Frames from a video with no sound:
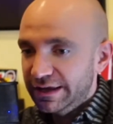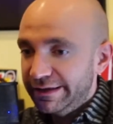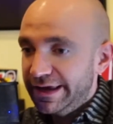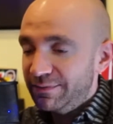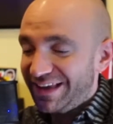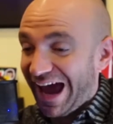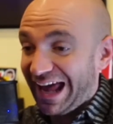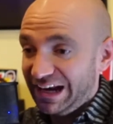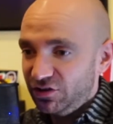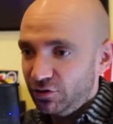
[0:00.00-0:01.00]
keeps
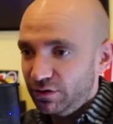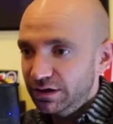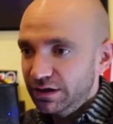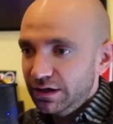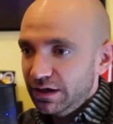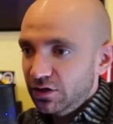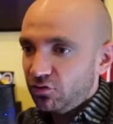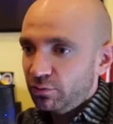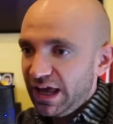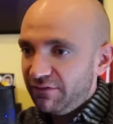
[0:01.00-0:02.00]
adding to it.
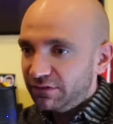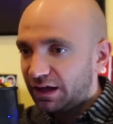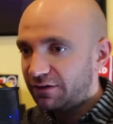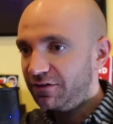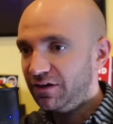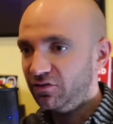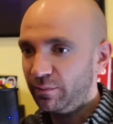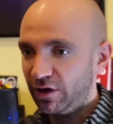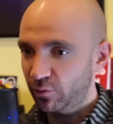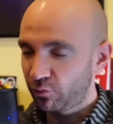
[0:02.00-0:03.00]
So we have a lot of things
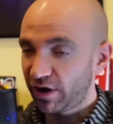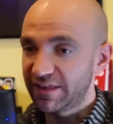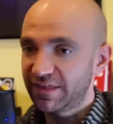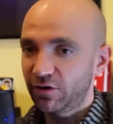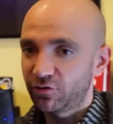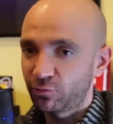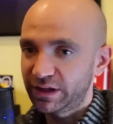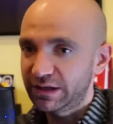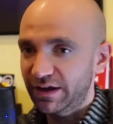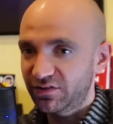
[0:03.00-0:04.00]
about our brain that is
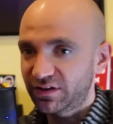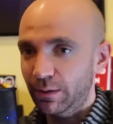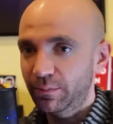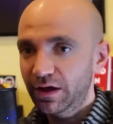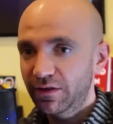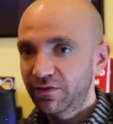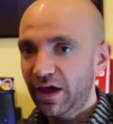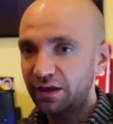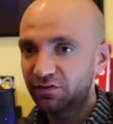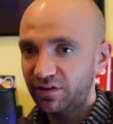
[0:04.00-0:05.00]
really messed up
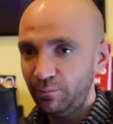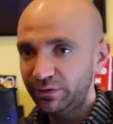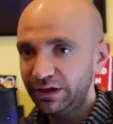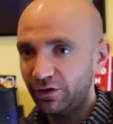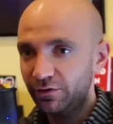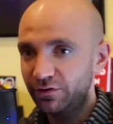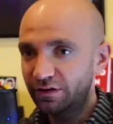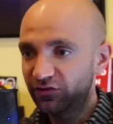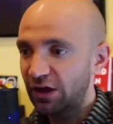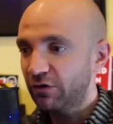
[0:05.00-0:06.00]
that simply
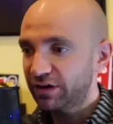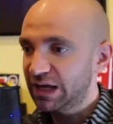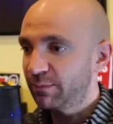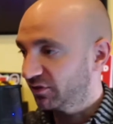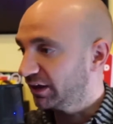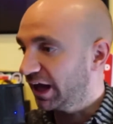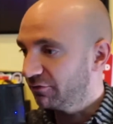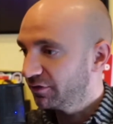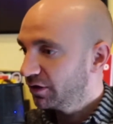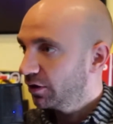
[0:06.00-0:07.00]
is there to keep us
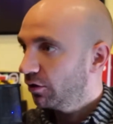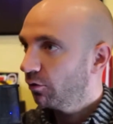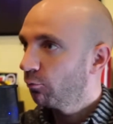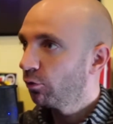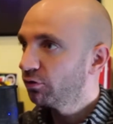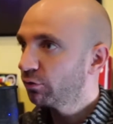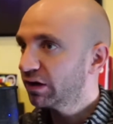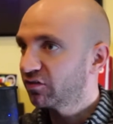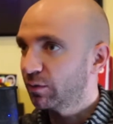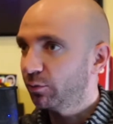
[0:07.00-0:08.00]
alive. One great
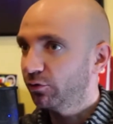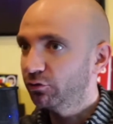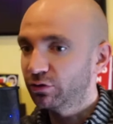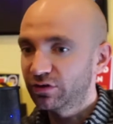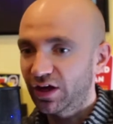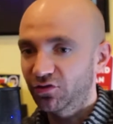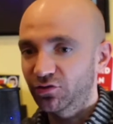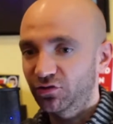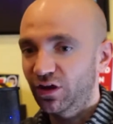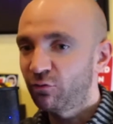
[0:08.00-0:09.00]
example you can test
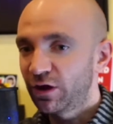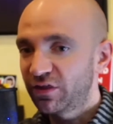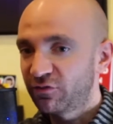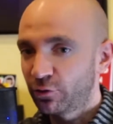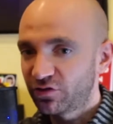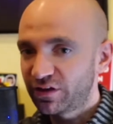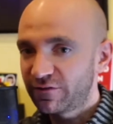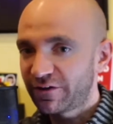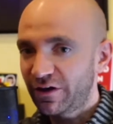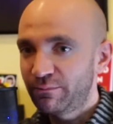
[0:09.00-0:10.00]
yourself with, if you want to see a
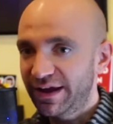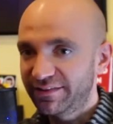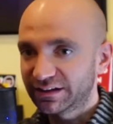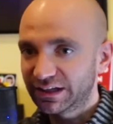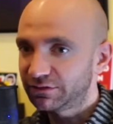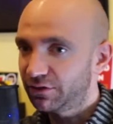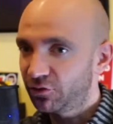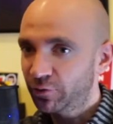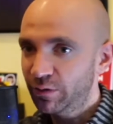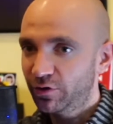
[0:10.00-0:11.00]
very basic level of
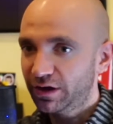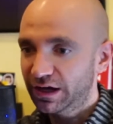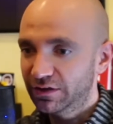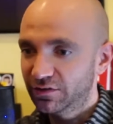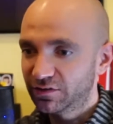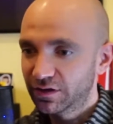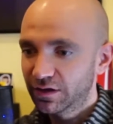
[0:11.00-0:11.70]
this framework, is